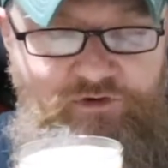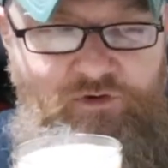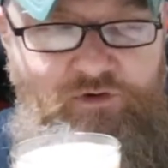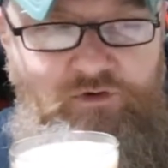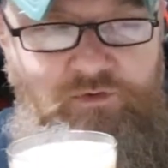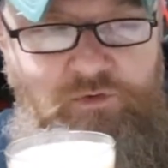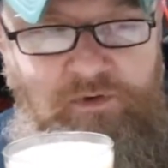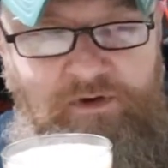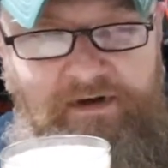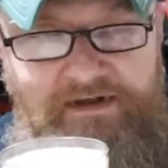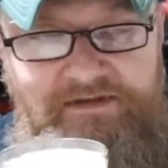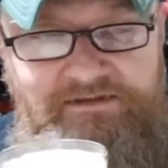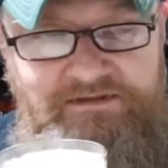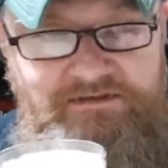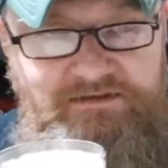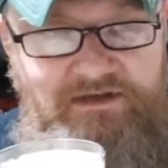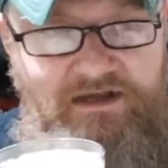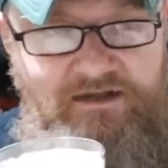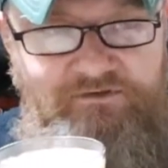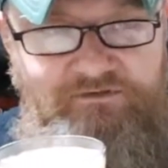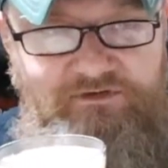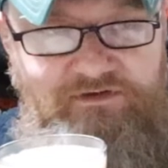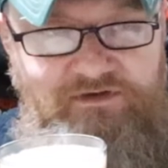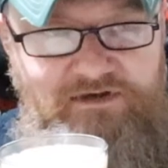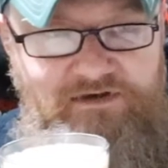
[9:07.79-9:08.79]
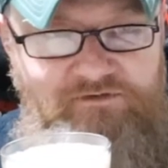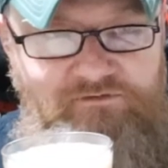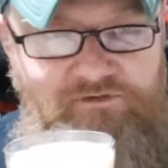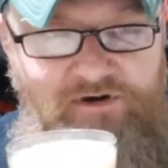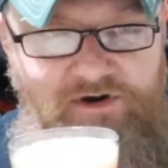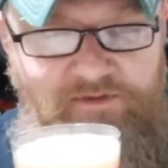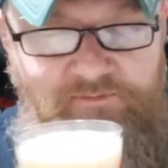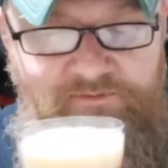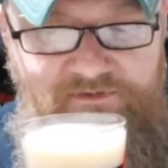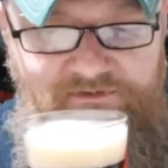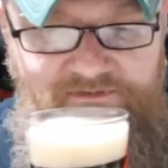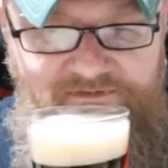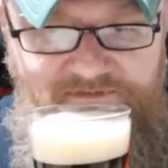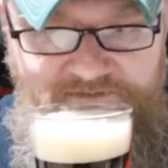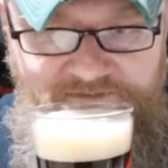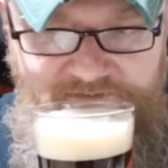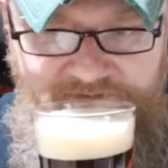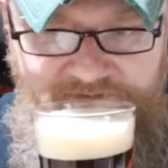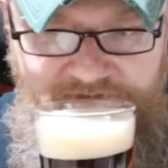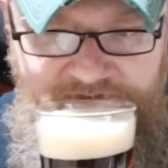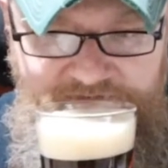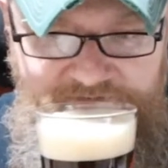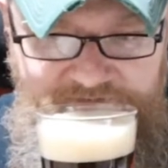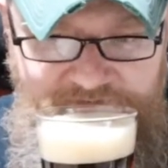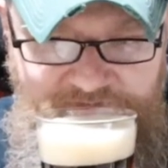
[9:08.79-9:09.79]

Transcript: got quite a nutty aroma on it